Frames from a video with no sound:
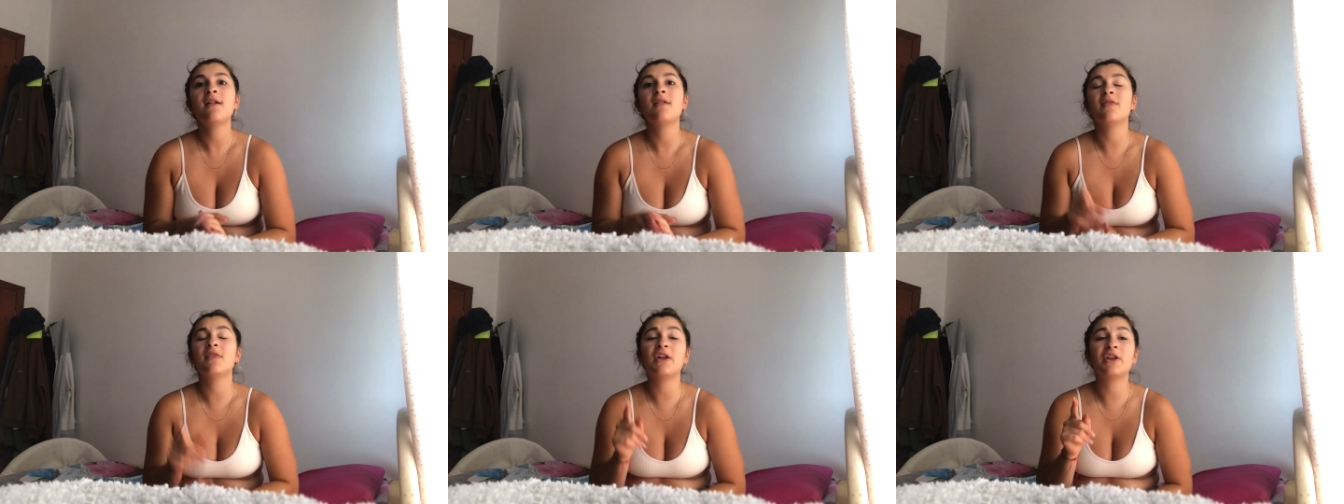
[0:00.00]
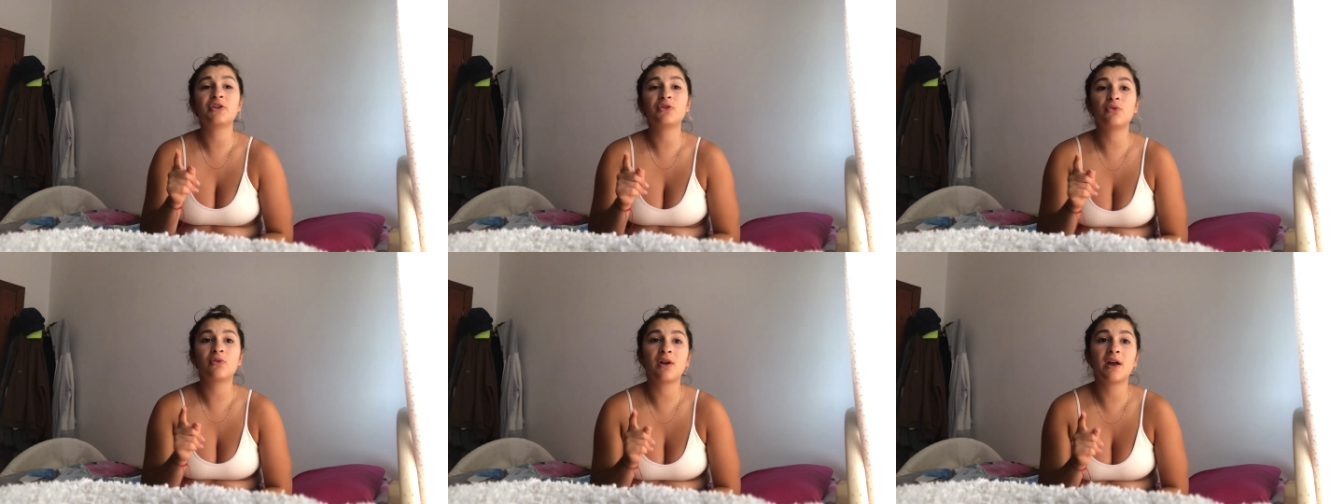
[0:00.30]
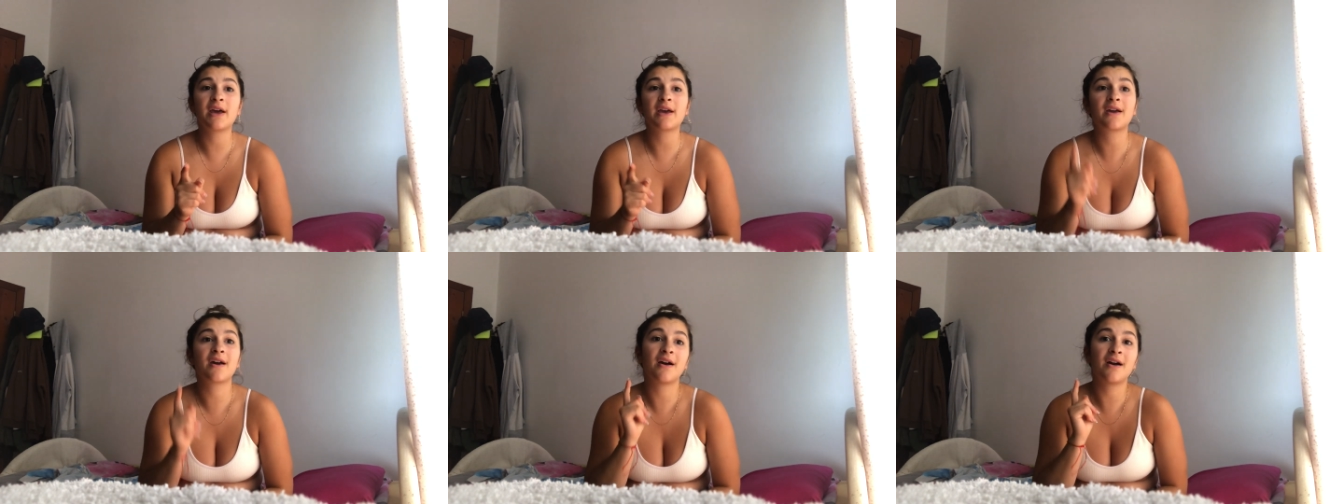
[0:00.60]
then you're
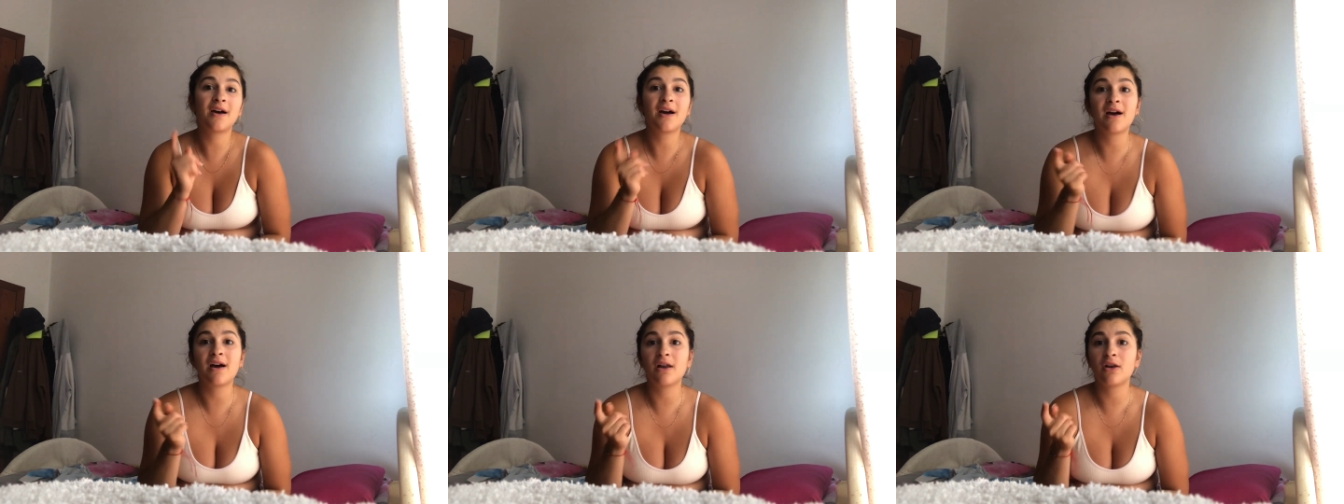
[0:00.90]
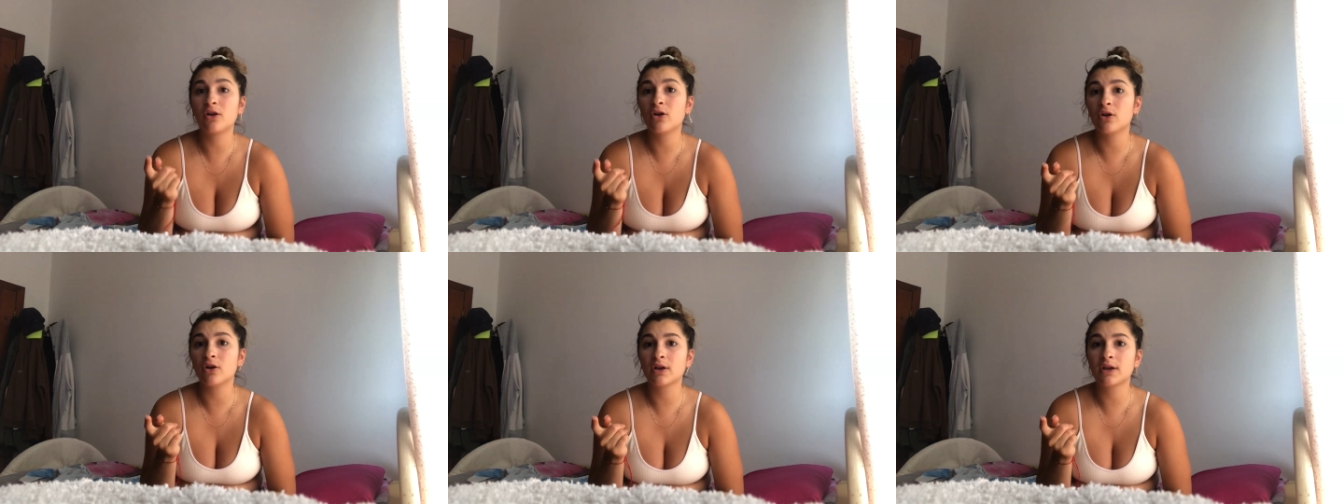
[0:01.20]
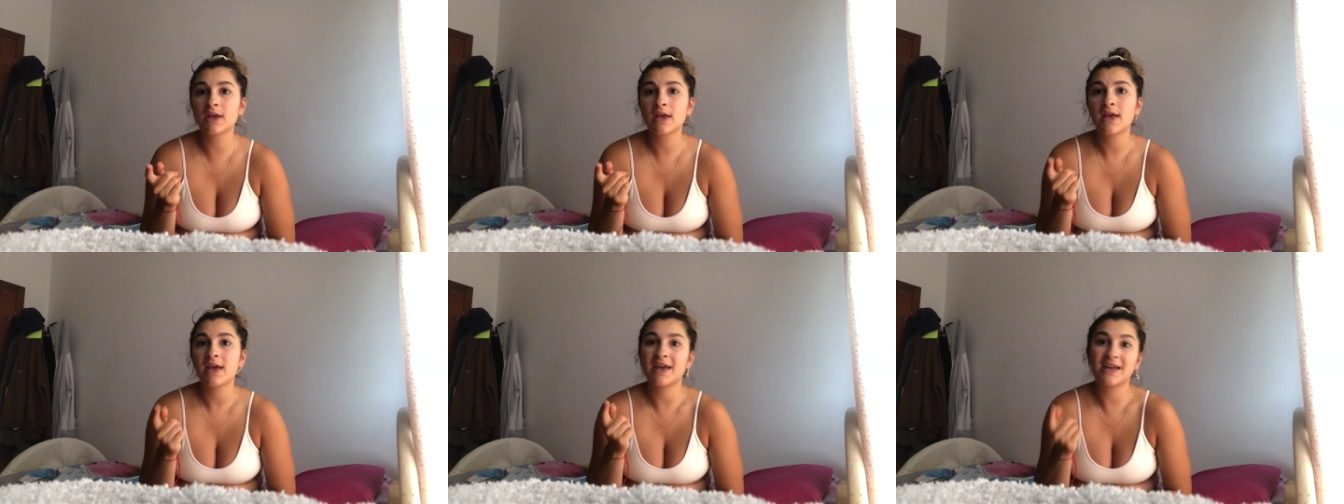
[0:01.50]
like, aha, look,
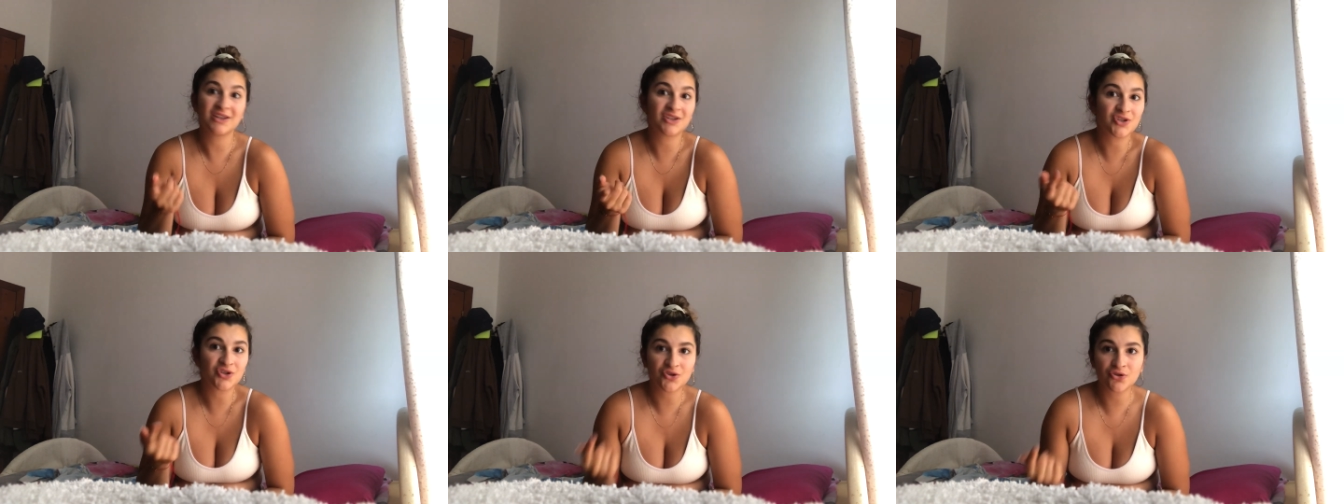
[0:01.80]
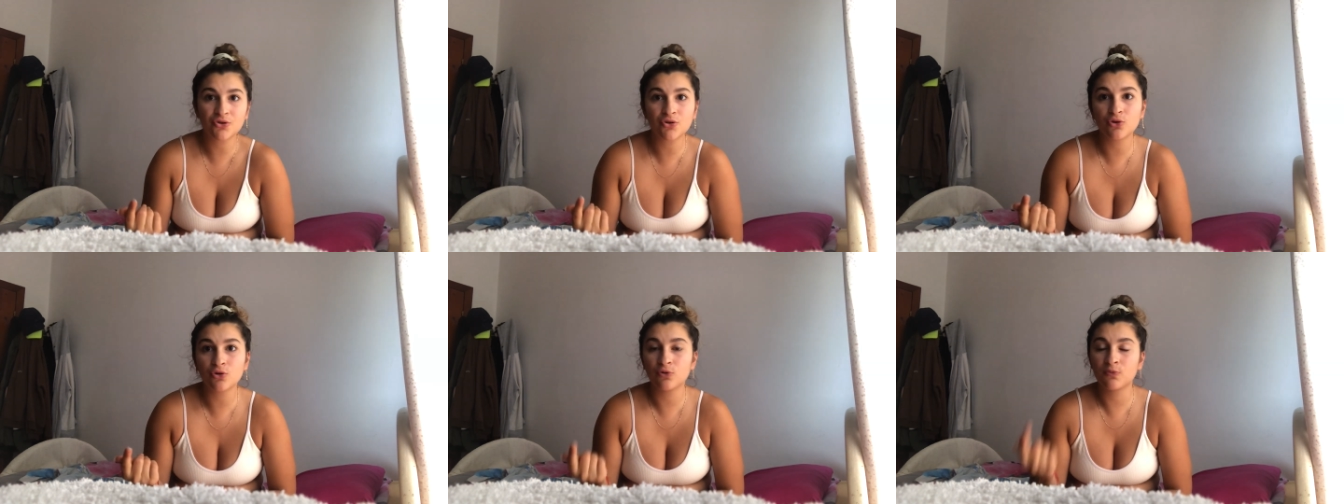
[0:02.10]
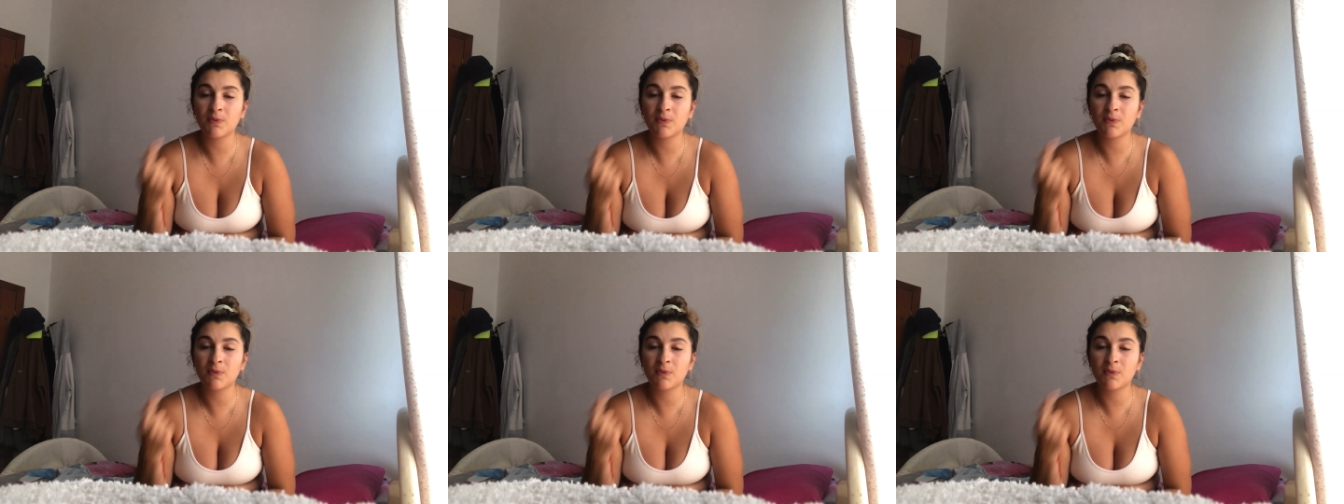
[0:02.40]
it's true,